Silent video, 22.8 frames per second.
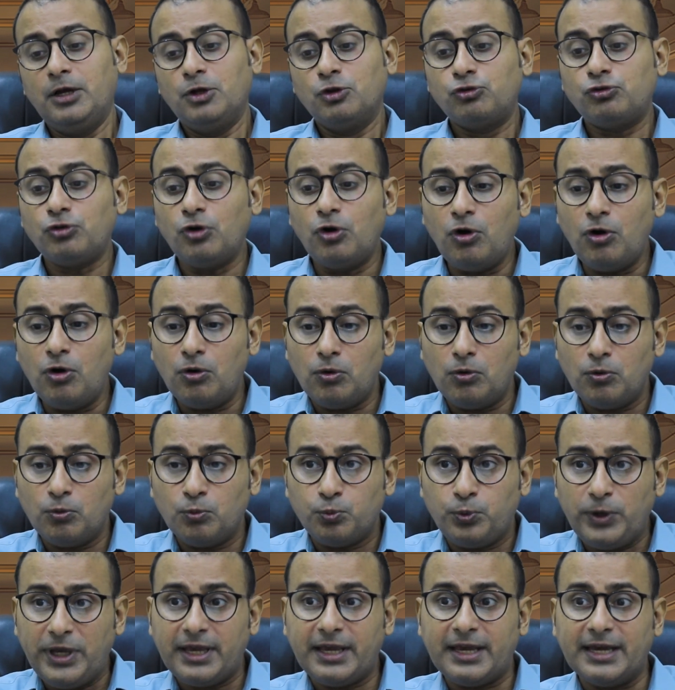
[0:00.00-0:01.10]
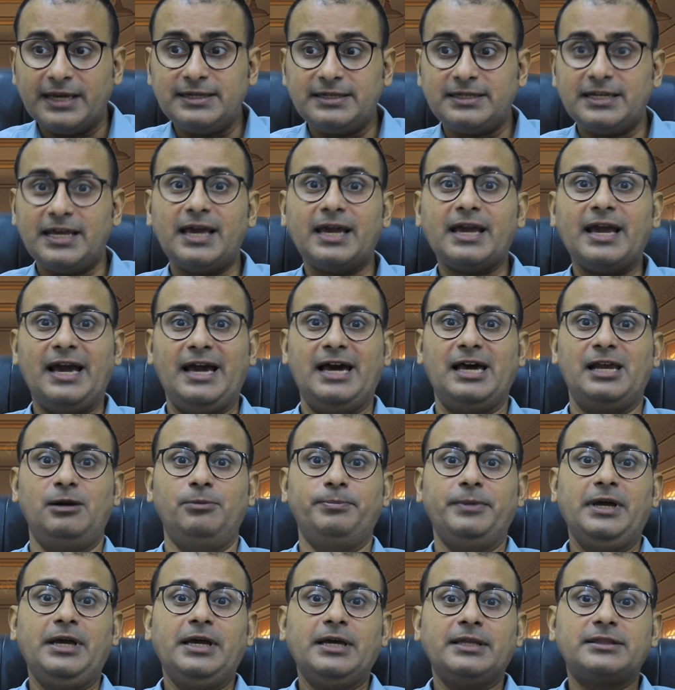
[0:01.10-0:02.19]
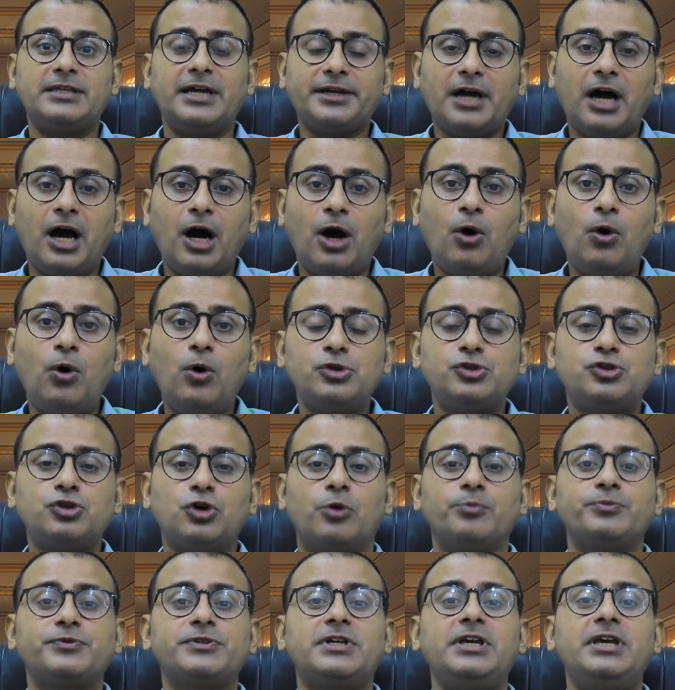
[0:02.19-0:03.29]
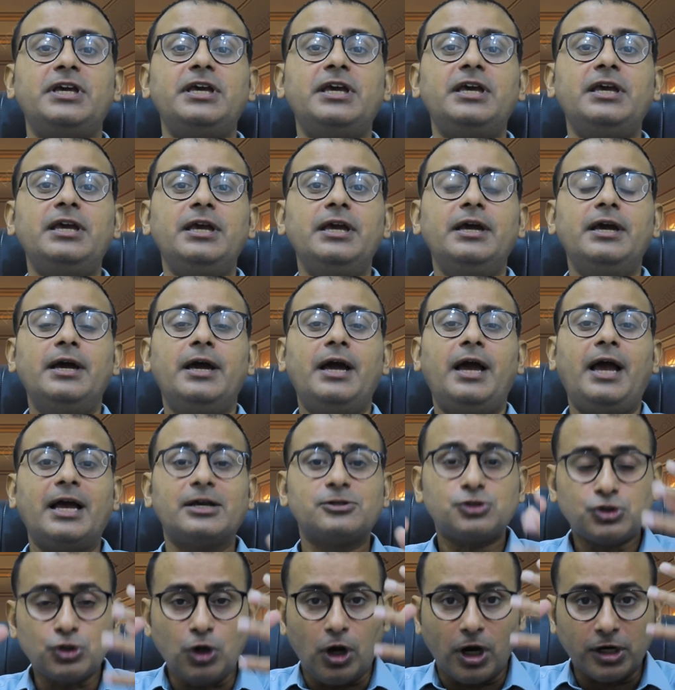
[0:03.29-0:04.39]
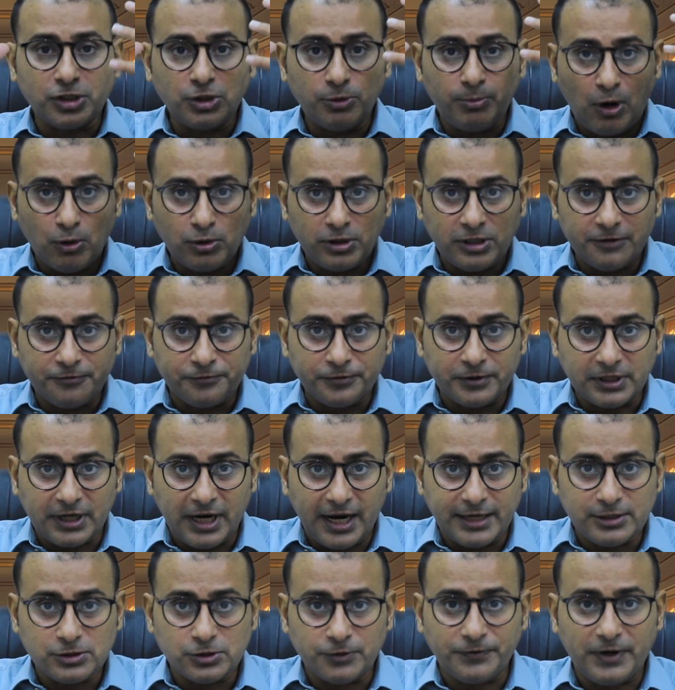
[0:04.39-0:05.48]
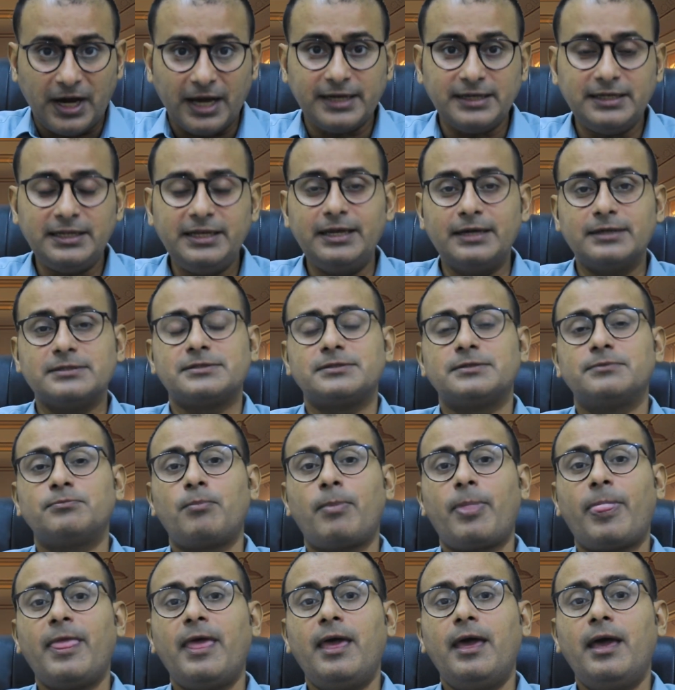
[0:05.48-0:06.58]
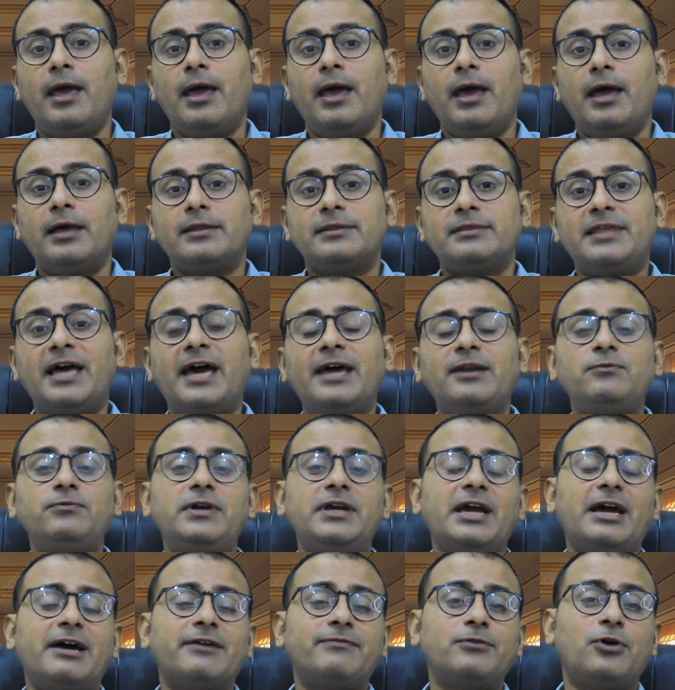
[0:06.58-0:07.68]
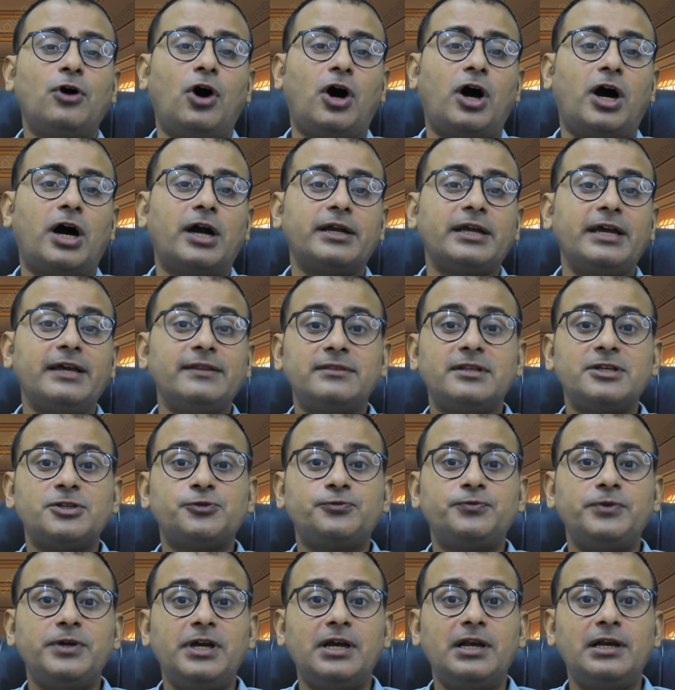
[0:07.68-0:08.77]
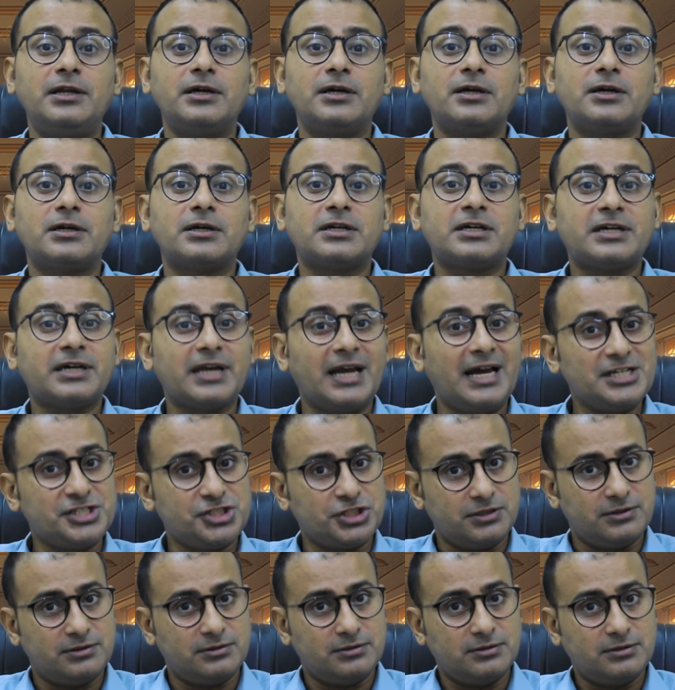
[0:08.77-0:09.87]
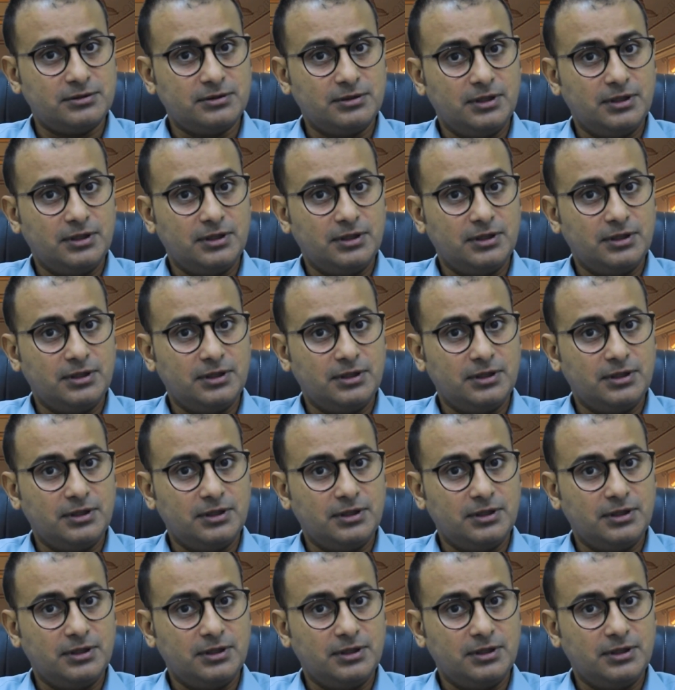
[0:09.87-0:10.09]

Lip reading: So we can take help that how Chomsky has talked about different kinds of ideas. Then we have got in this field Krashen.